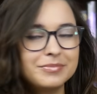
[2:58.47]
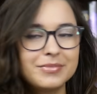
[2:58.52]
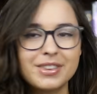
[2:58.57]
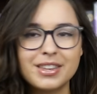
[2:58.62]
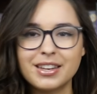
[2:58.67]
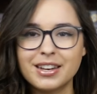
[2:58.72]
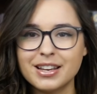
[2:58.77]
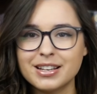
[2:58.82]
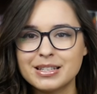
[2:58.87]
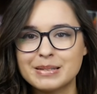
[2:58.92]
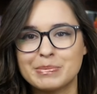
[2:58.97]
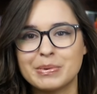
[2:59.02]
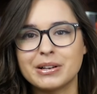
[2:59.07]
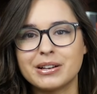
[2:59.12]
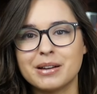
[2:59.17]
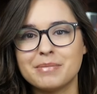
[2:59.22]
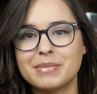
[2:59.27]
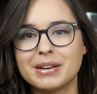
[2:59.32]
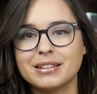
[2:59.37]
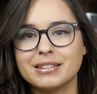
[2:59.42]
the next
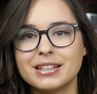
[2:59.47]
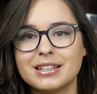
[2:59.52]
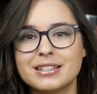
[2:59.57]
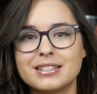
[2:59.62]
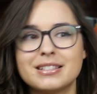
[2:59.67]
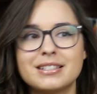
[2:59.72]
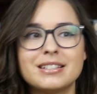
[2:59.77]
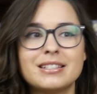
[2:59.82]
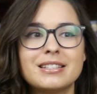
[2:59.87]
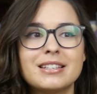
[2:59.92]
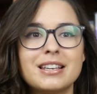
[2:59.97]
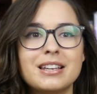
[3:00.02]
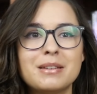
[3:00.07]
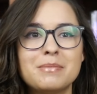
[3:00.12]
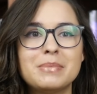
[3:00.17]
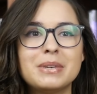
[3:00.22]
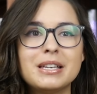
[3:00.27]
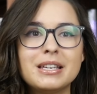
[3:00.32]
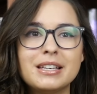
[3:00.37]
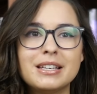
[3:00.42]
book on my list is gonna
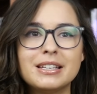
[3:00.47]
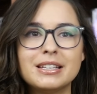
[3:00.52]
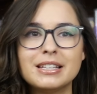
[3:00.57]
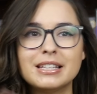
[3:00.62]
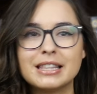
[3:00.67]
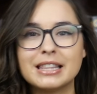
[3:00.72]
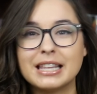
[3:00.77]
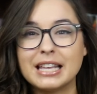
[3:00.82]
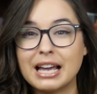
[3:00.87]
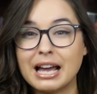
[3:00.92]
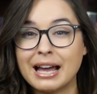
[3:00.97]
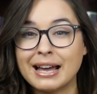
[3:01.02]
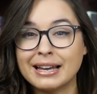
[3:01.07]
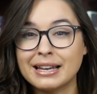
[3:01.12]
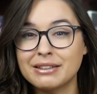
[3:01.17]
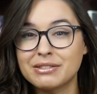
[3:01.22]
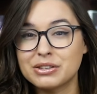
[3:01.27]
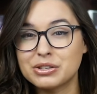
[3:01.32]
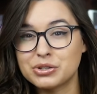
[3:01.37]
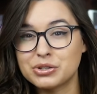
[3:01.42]
be The Eye of the